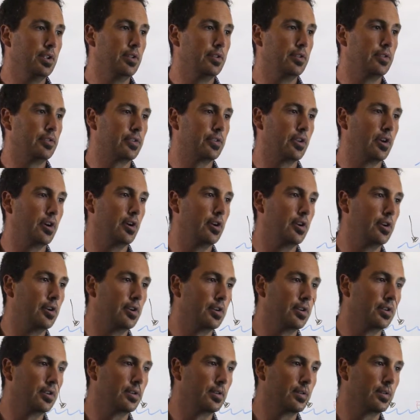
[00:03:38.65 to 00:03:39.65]
So
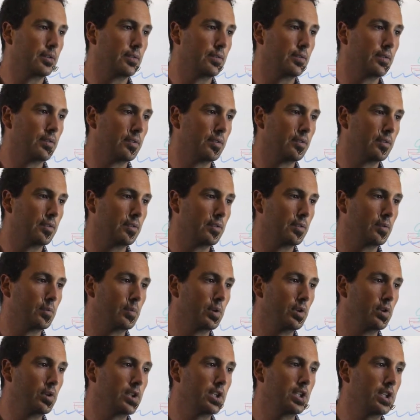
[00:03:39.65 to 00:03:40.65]

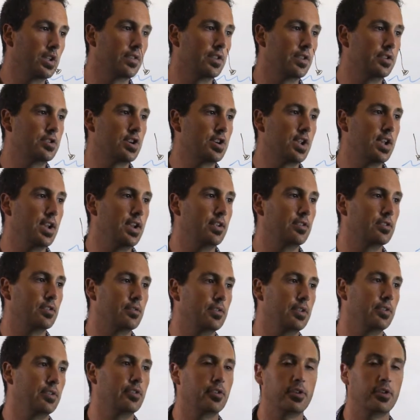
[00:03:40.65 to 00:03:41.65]
we're looking at the chance of
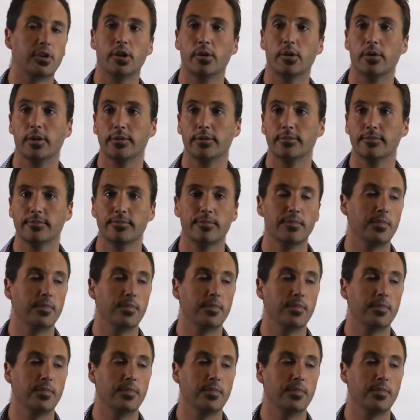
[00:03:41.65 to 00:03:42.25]
this occurring.